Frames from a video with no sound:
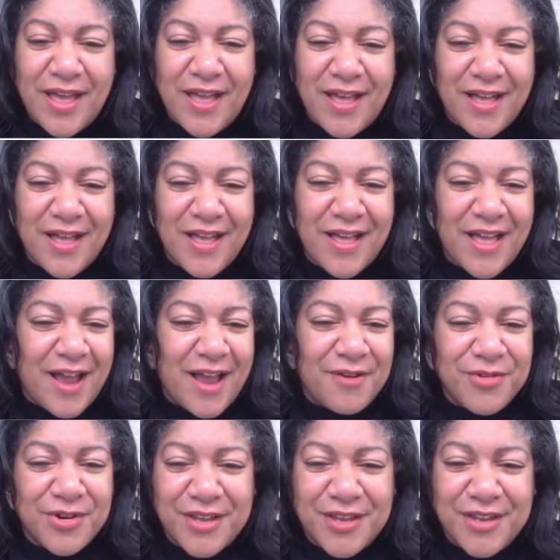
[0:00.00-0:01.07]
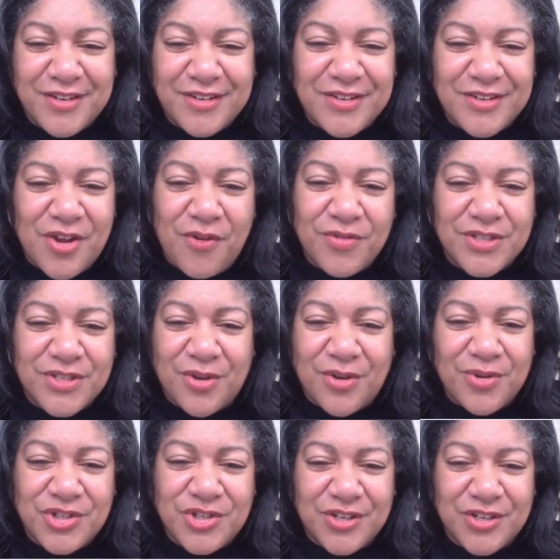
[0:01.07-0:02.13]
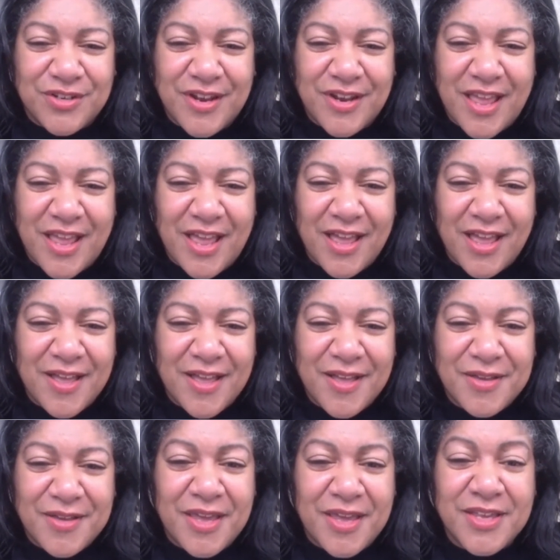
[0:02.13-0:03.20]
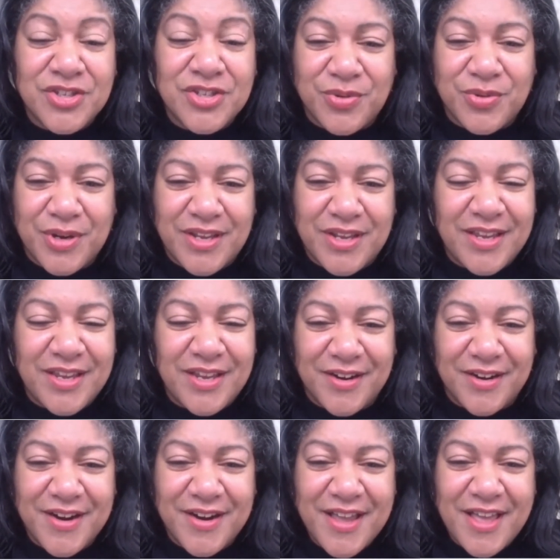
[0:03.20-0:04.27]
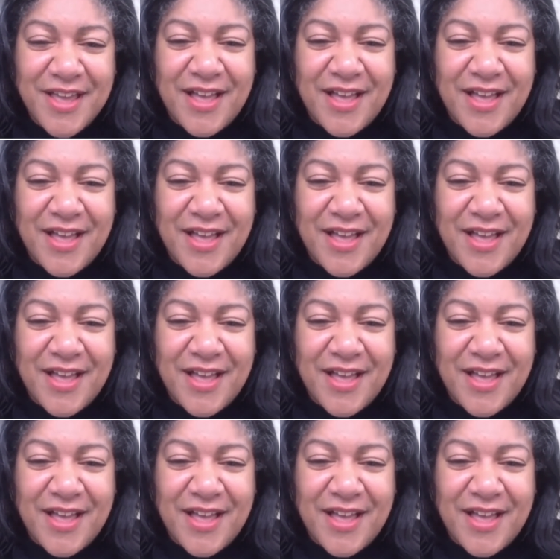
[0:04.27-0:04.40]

African Nova Scotian history here.